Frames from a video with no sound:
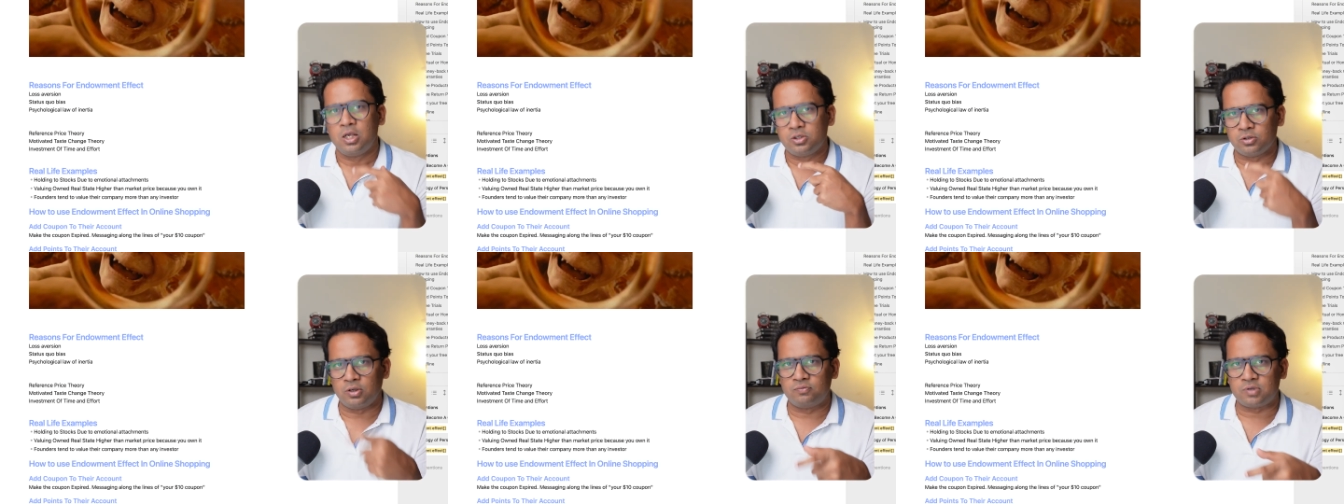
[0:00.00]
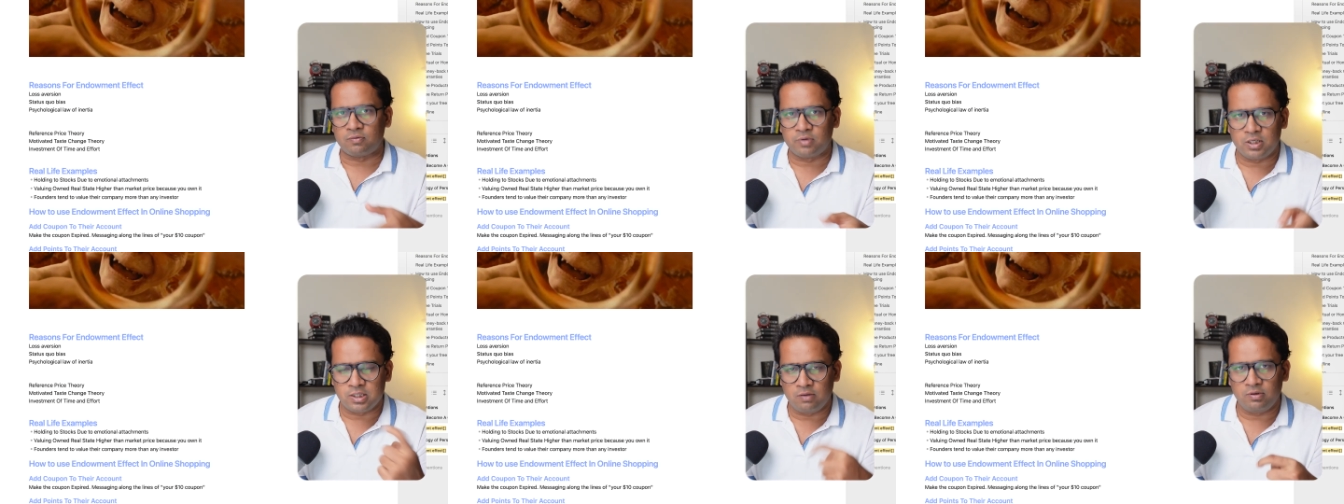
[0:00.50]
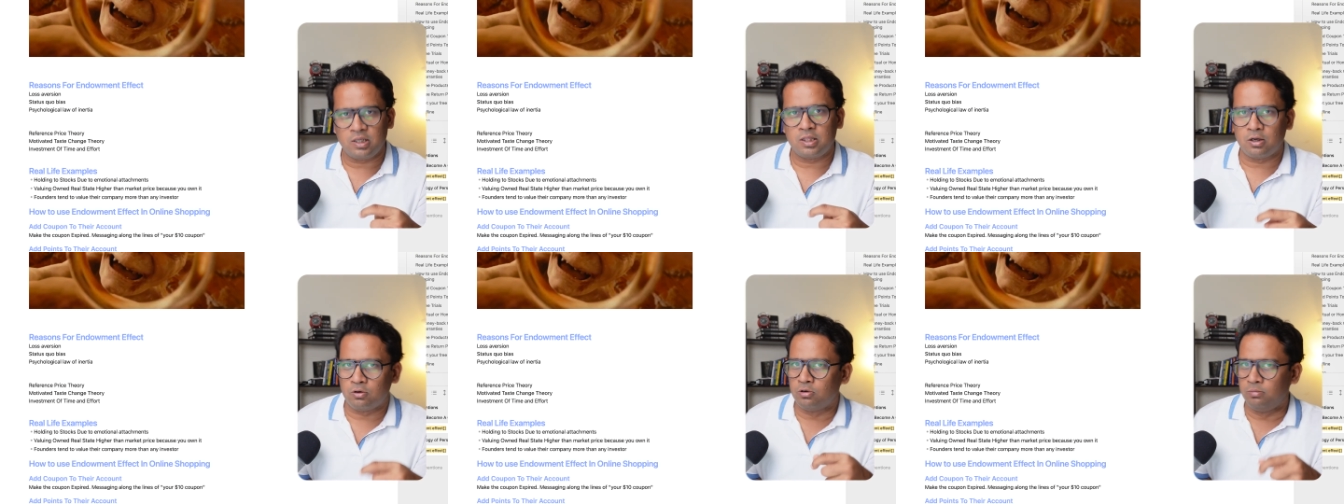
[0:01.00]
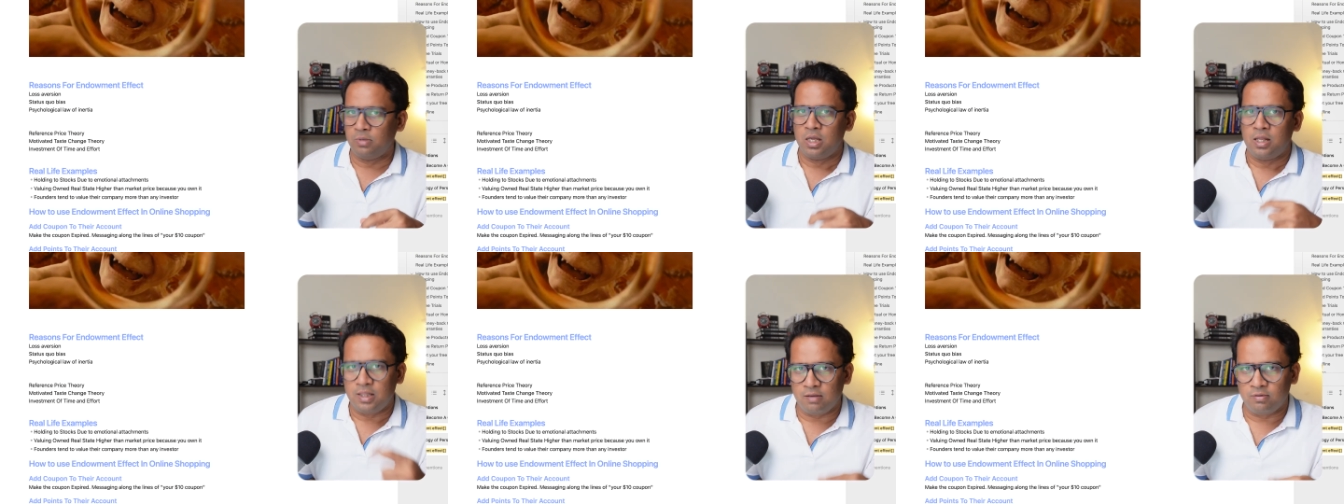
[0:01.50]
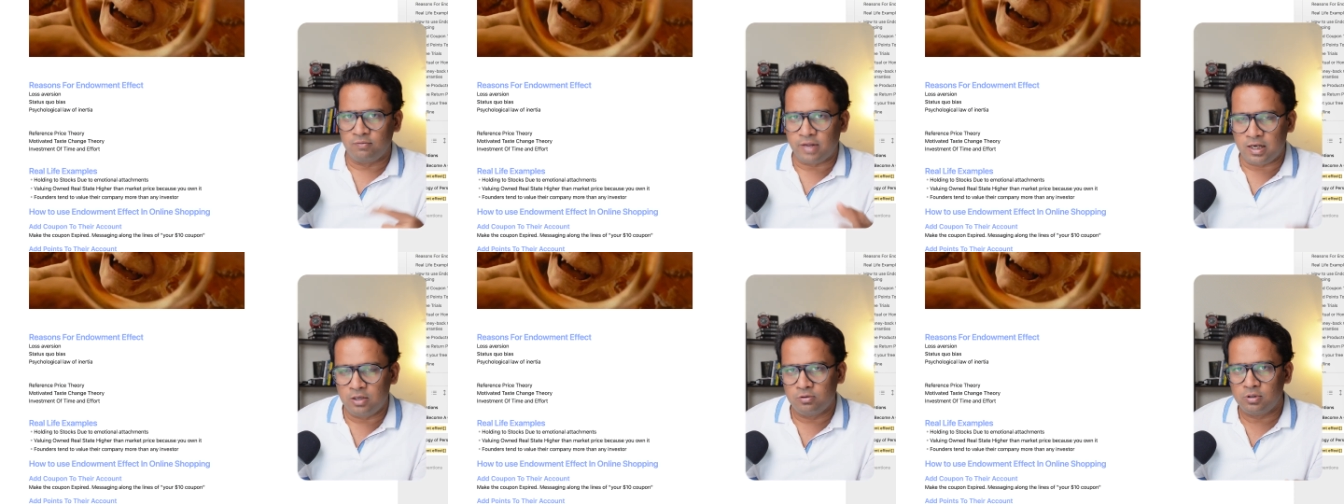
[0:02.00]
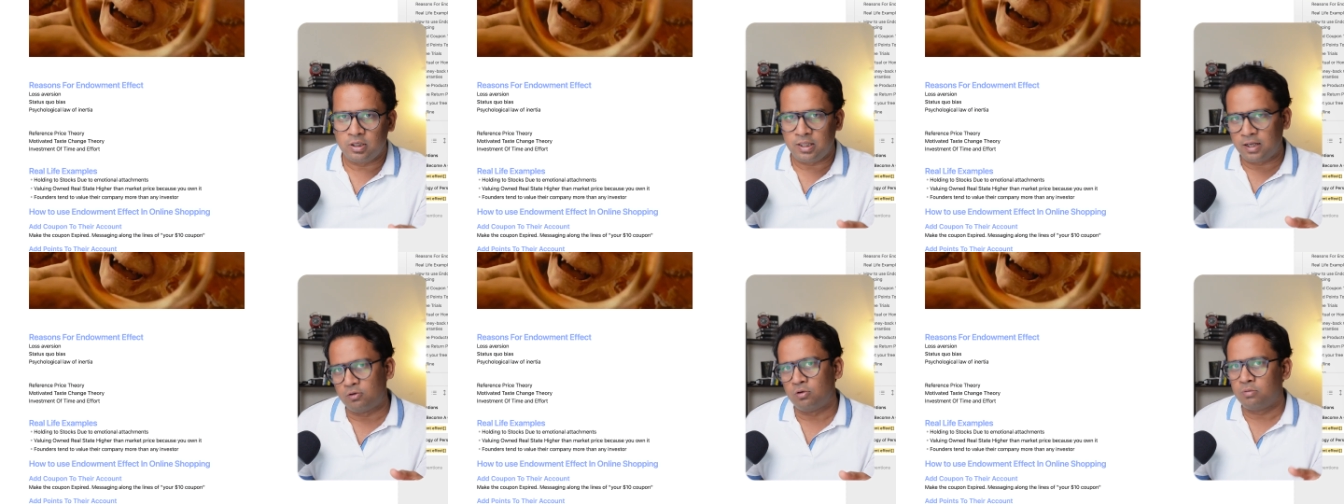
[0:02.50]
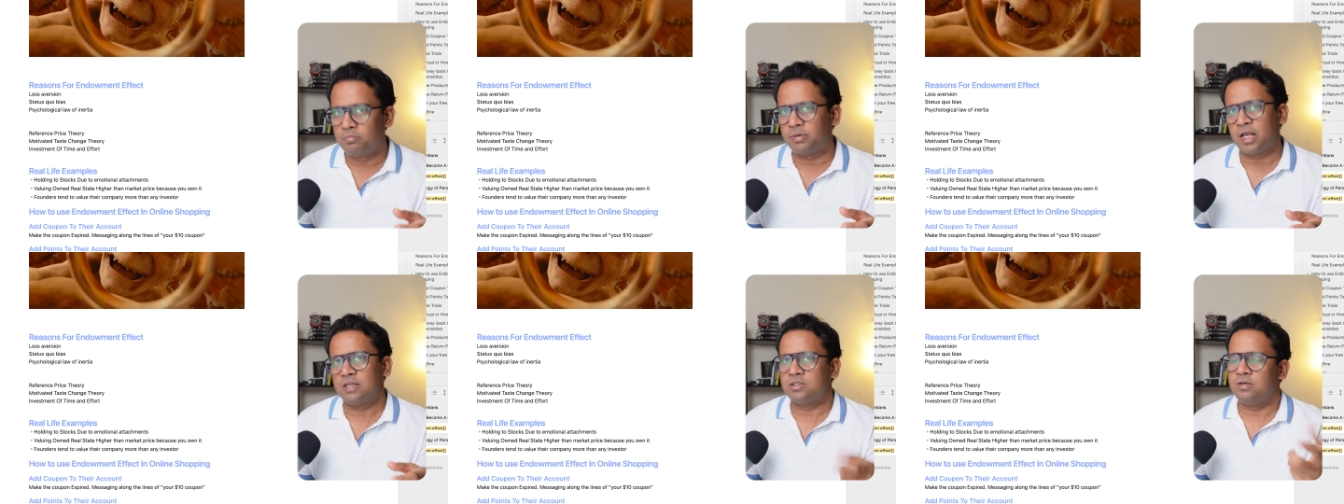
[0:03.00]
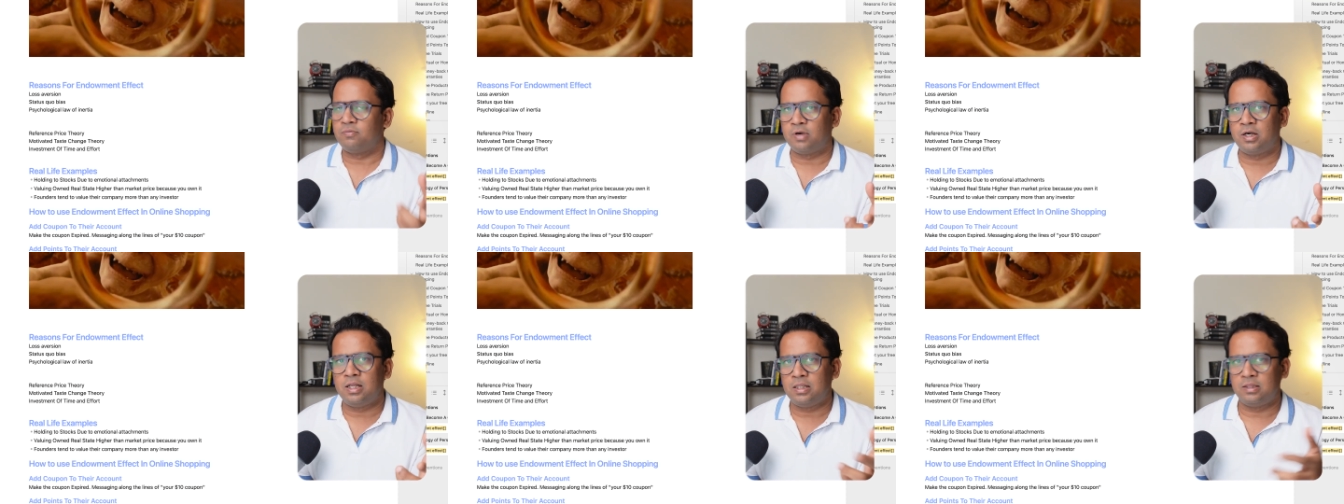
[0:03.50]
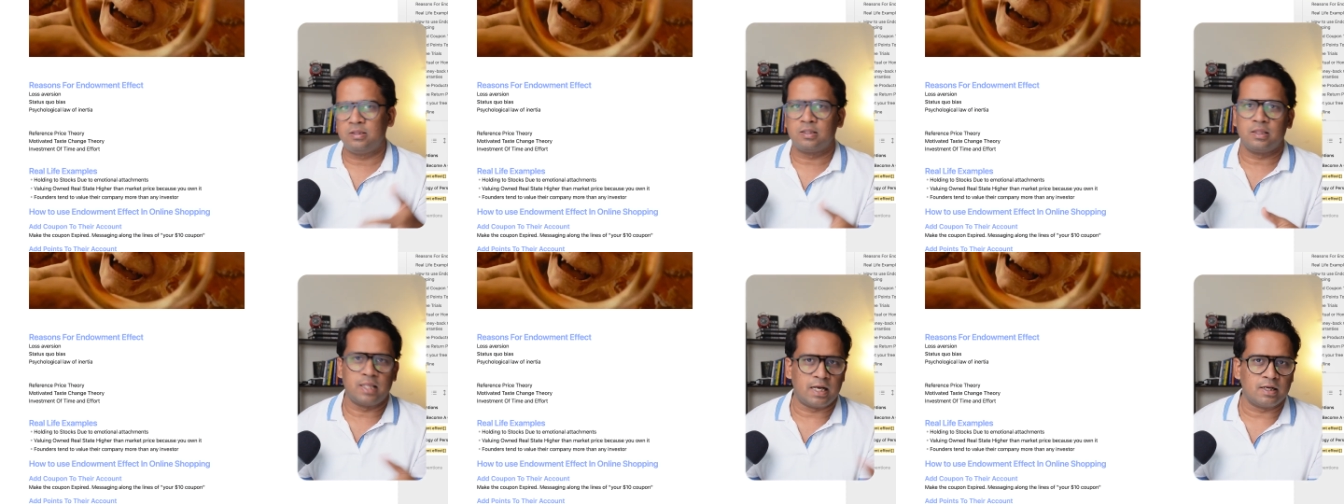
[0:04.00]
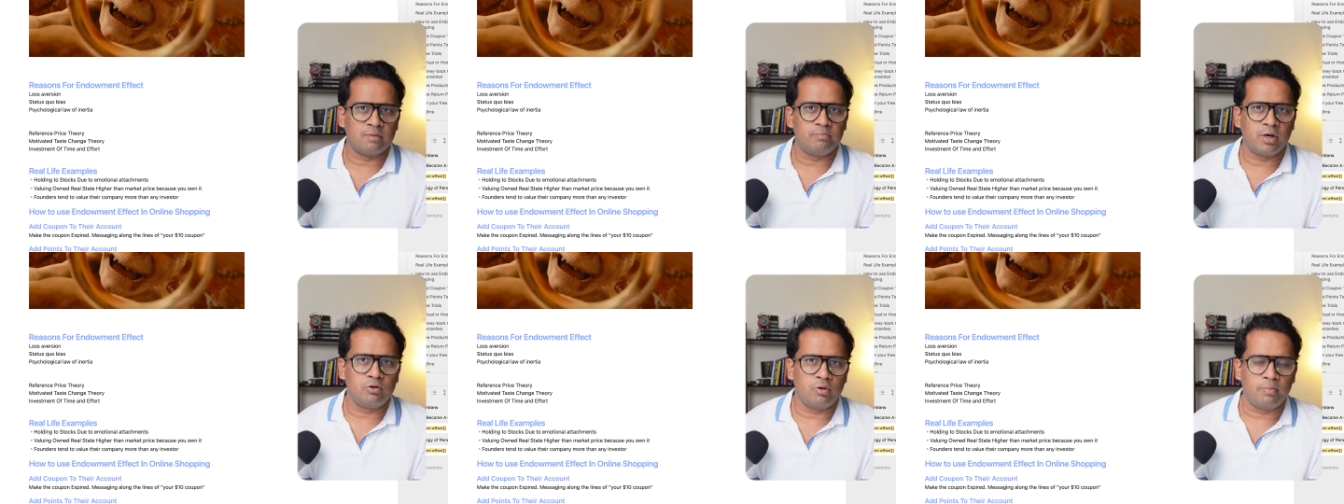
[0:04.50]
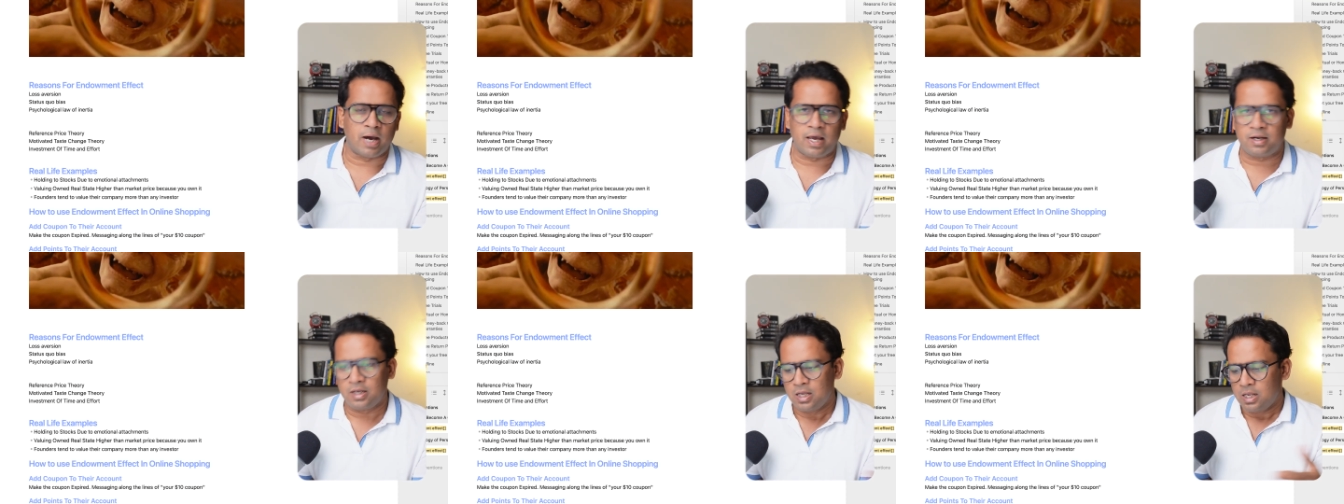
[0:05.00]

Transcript: So if someone is living in the home, they will value their home price differently than compared to a buyer.